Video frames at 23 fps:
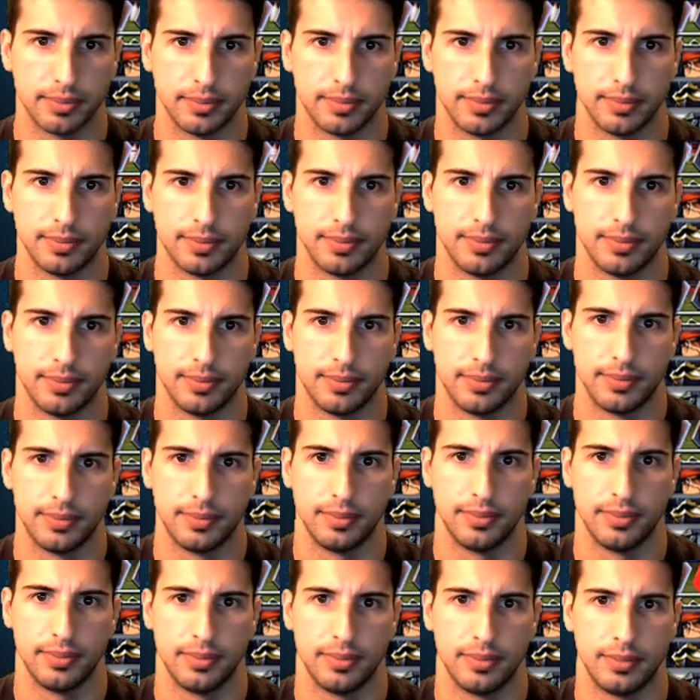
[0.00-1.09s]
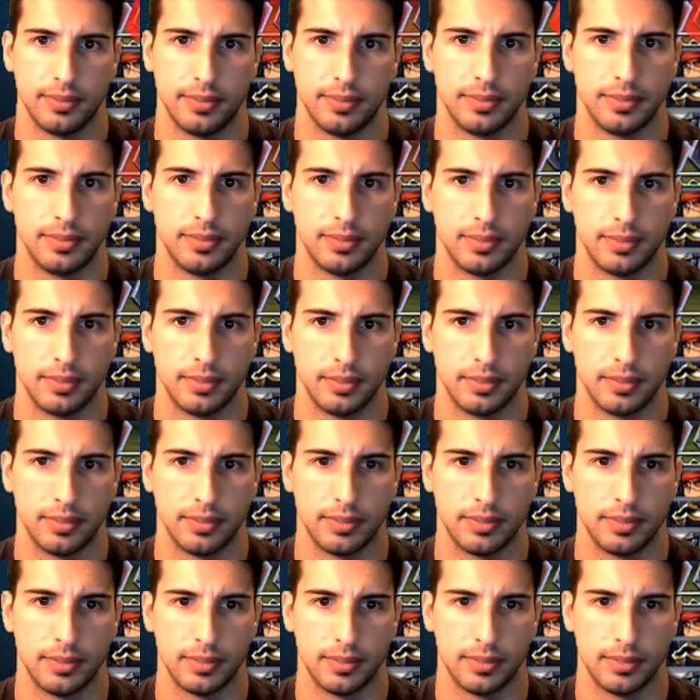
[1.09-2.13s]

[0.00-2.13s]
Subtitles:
(silence)